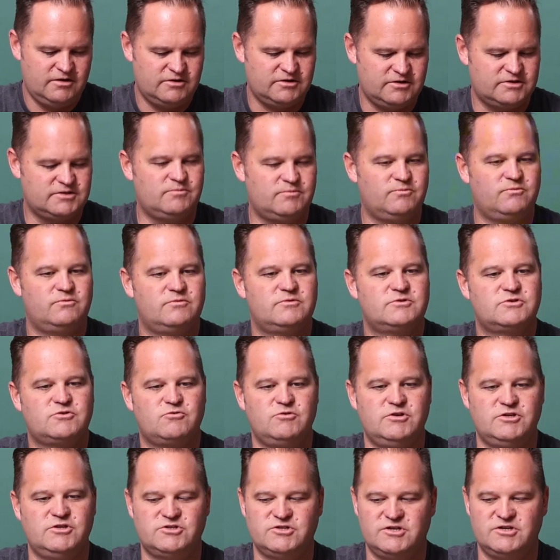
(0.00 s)
took some
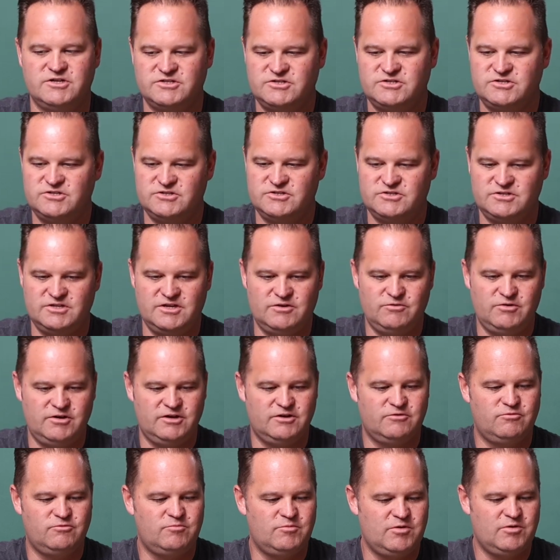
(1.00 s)
screenshots just so that way I
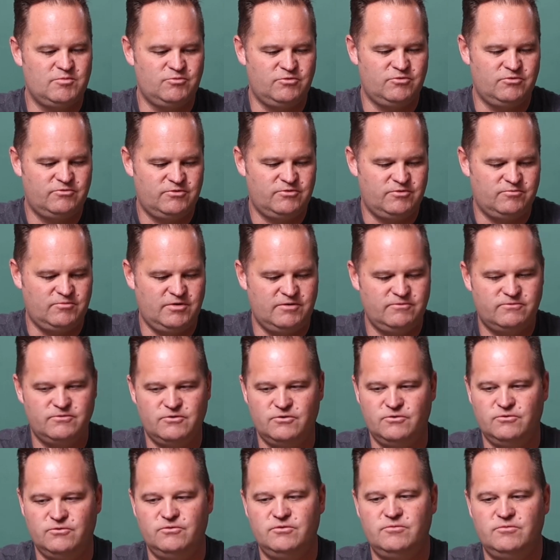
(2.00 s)
could remember from my
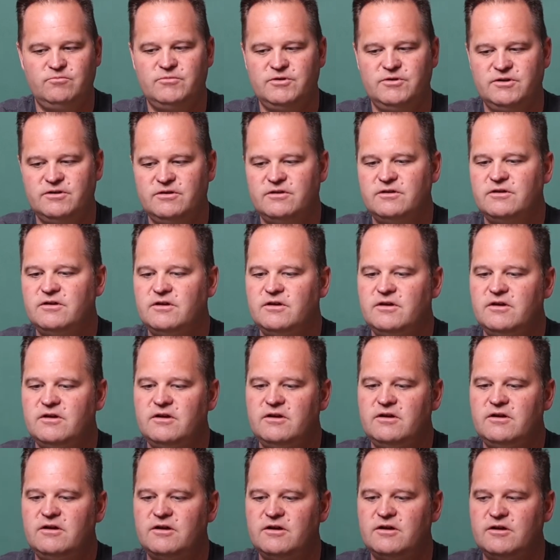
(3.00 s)
phone. But
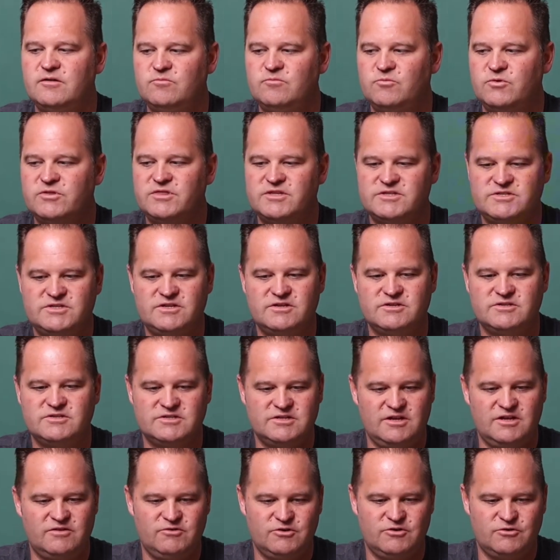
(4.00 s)
what this does
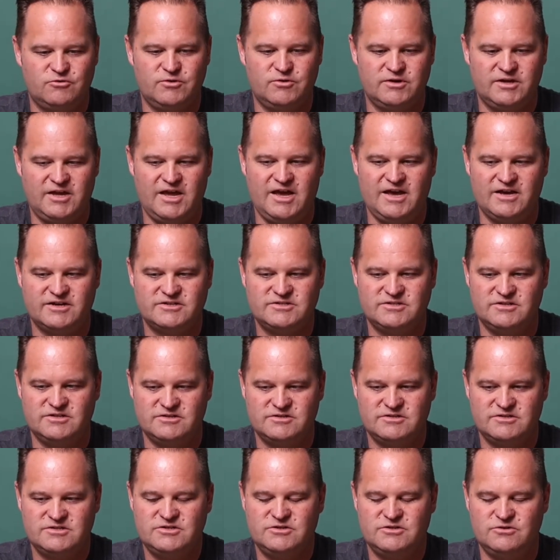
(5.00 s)
is give you quick
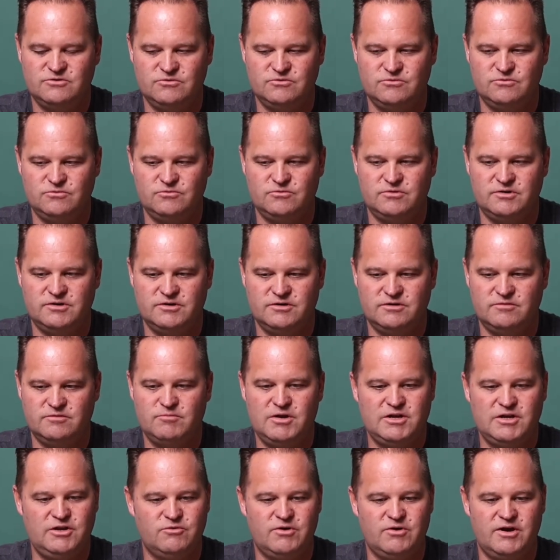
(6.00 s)
access to
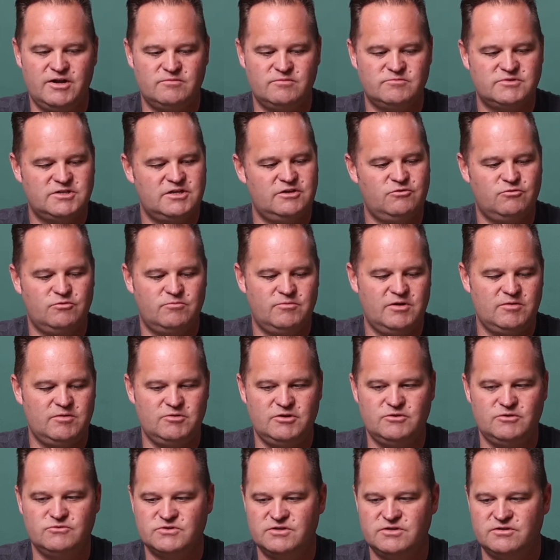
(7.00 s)
menu items that you would
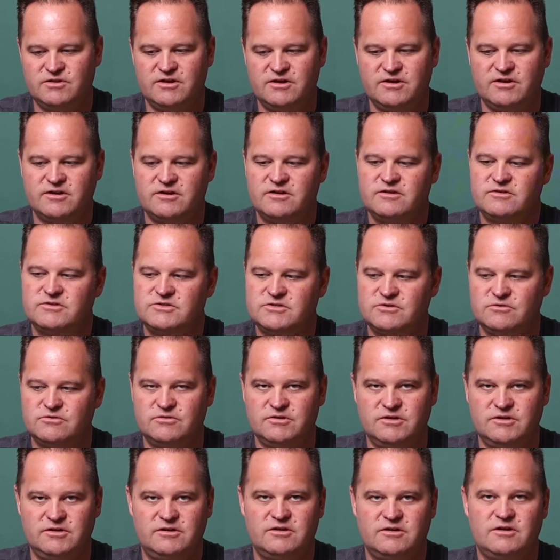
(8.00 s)
maybe use a lot.
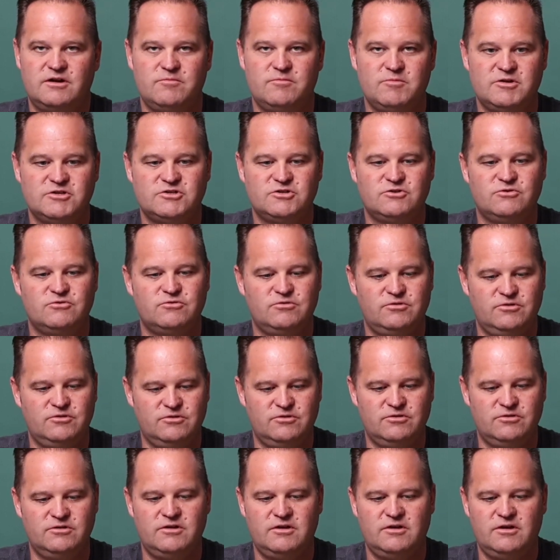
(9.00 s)
So like I mentioned
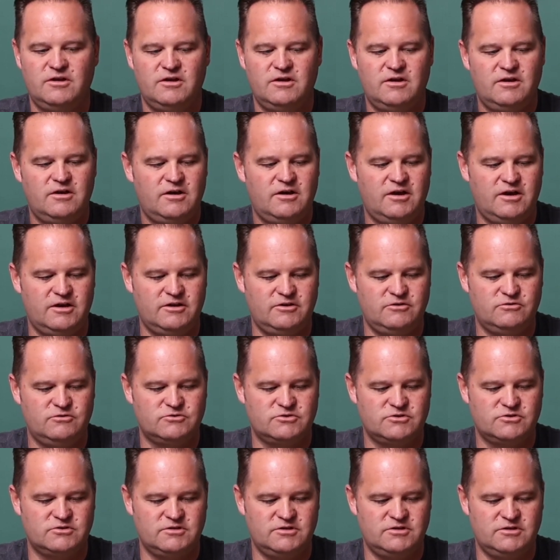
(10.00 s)
earlier, I
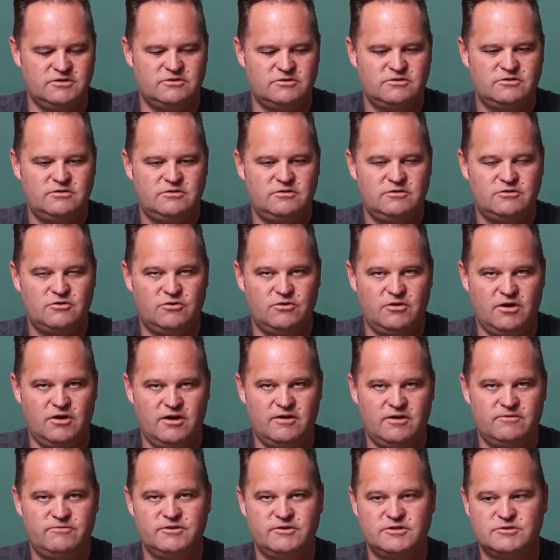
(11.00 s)
usually turn
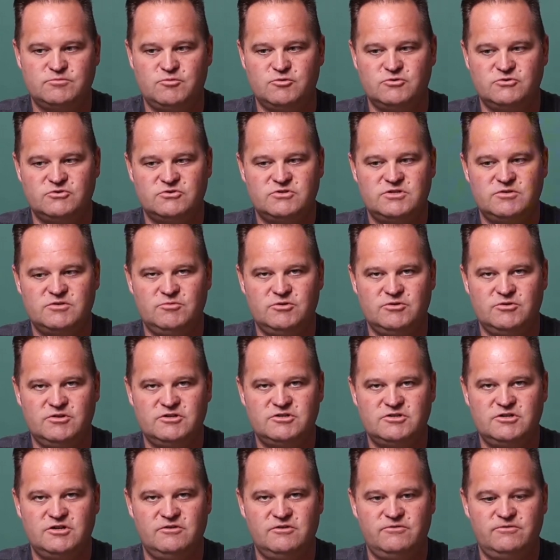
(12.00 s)
off exposure
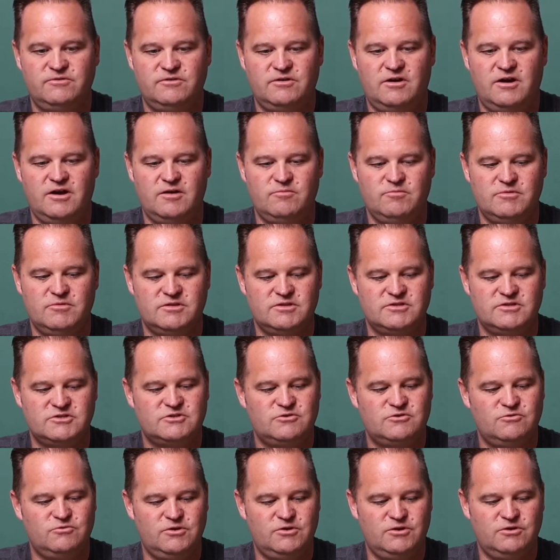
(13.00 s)
simulation if I'm in the
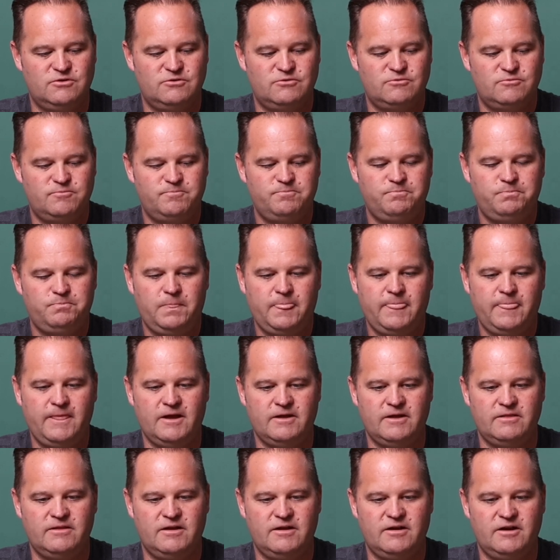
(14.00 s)
studio,
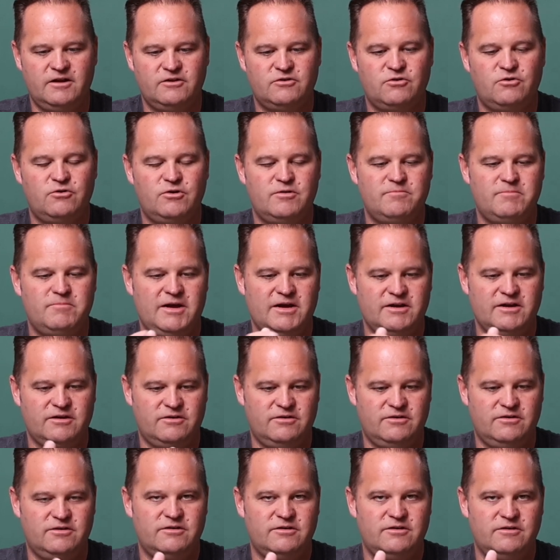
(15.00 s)
and then I turn it back
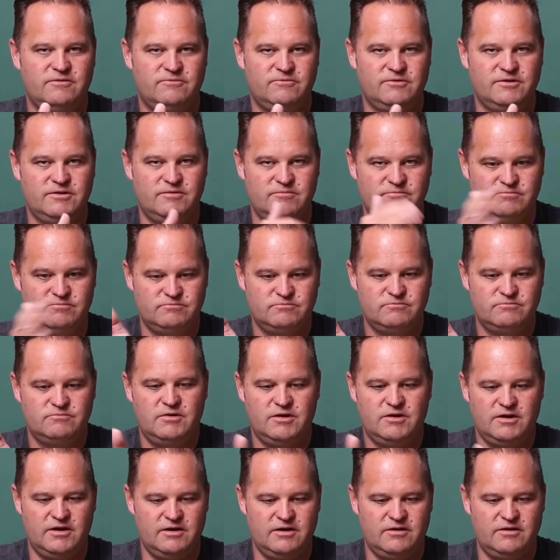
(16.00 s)
on if I'm
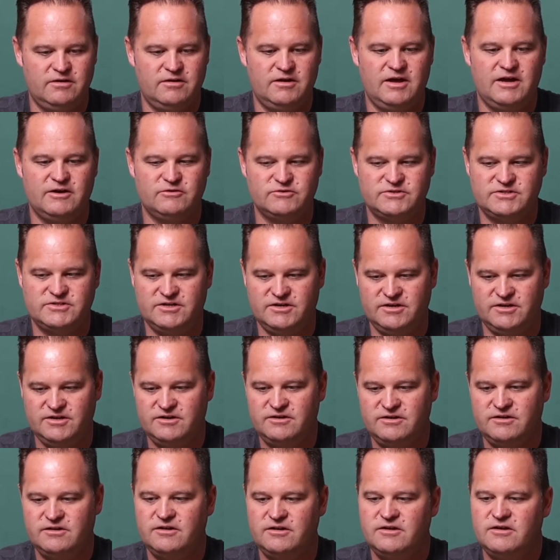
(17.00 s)

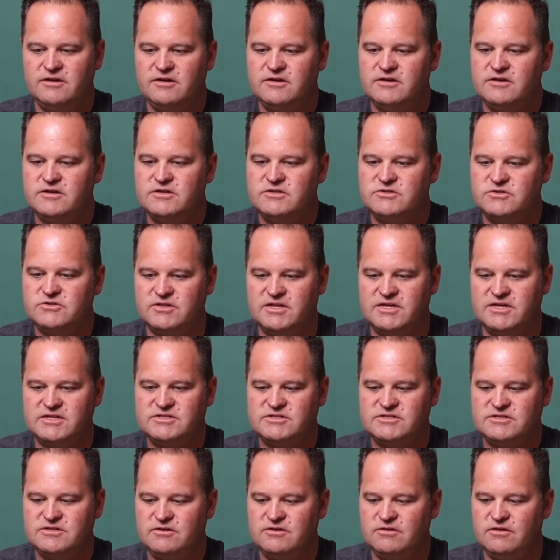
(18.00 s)
outside. So
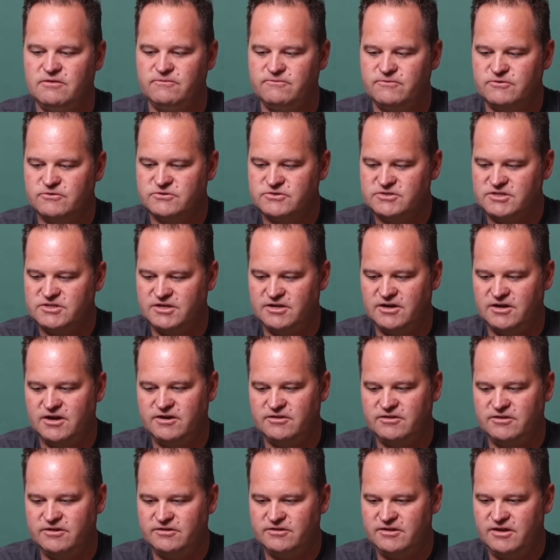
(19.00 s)
that's the first thing
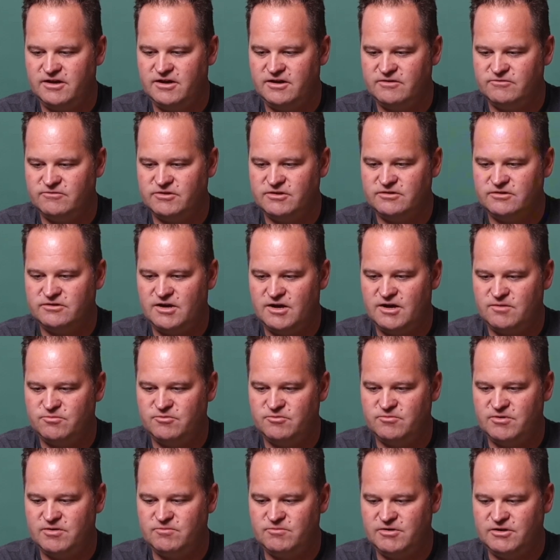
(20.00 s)
I like to have at the top
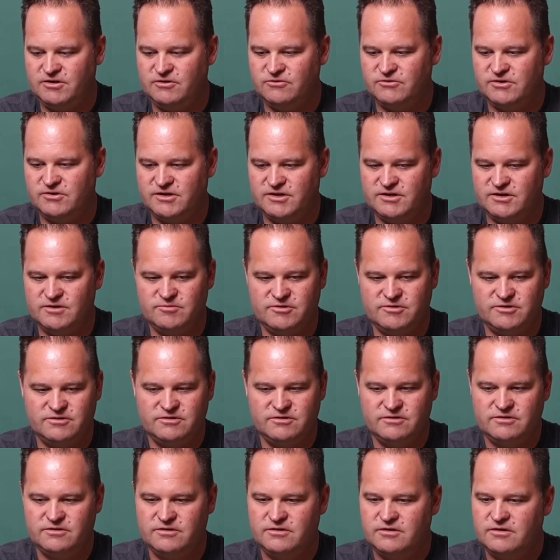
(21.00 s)
of my menu tab.
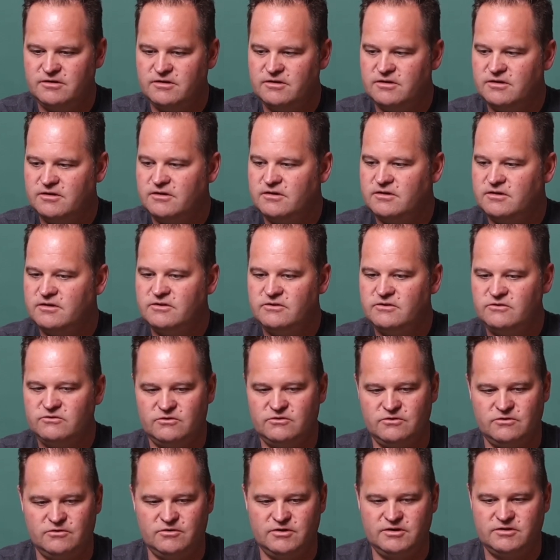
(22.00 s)

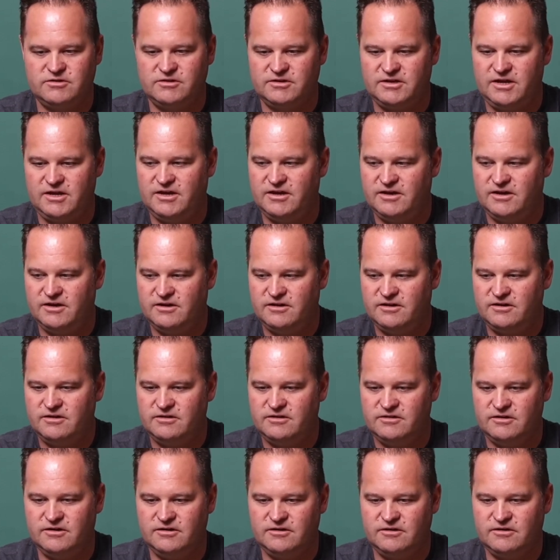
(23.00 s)
So I click Add
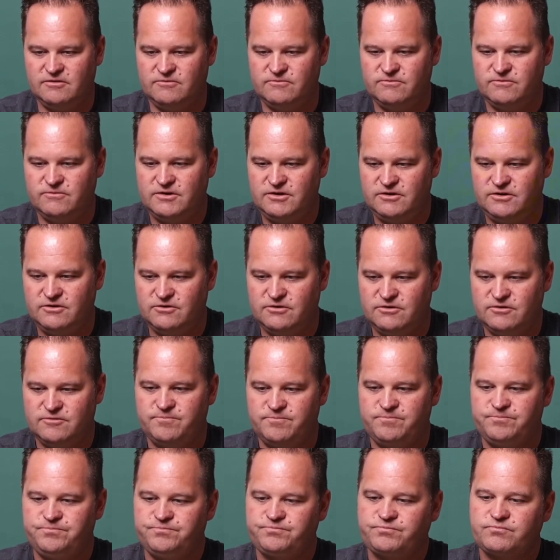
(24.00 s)
and then
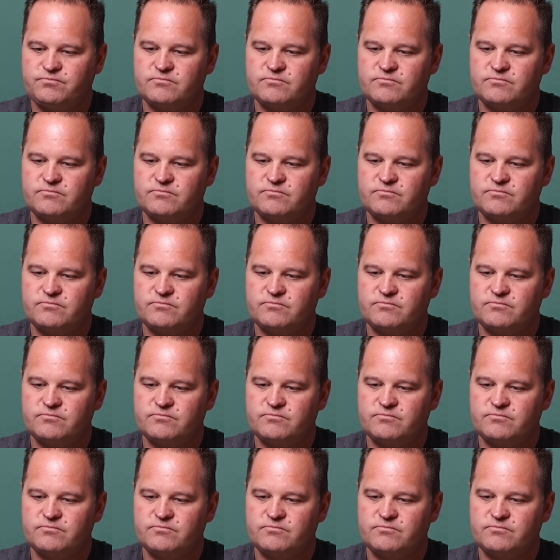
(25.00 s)
Configure,